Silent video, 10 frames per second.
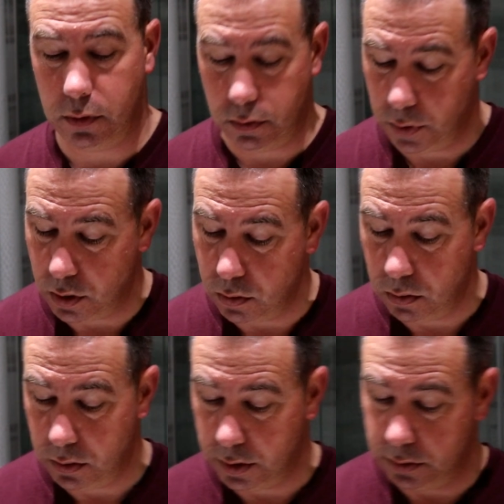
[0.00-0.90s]
there we
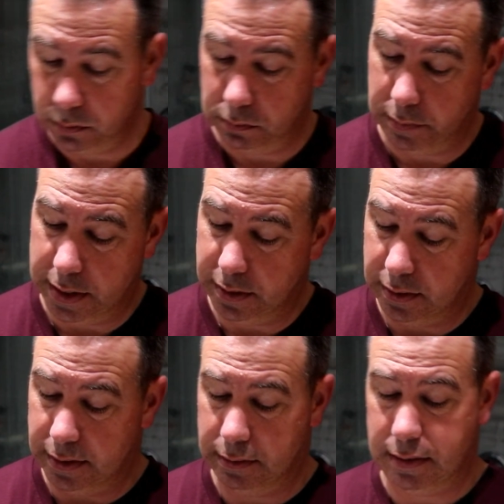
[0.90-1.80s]
go,
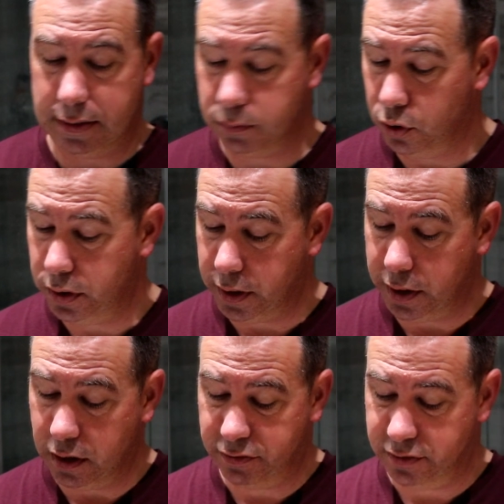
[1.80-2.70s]
and that's more than
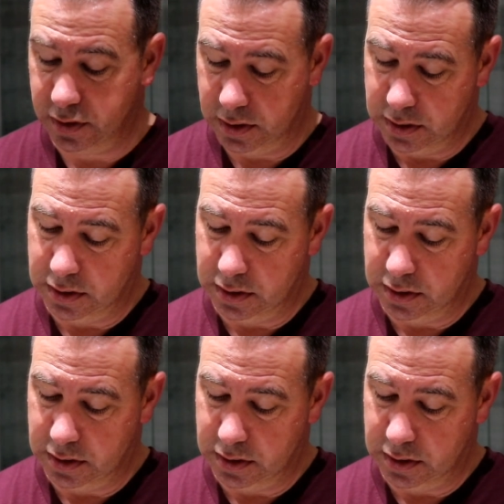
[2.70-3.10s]
enough.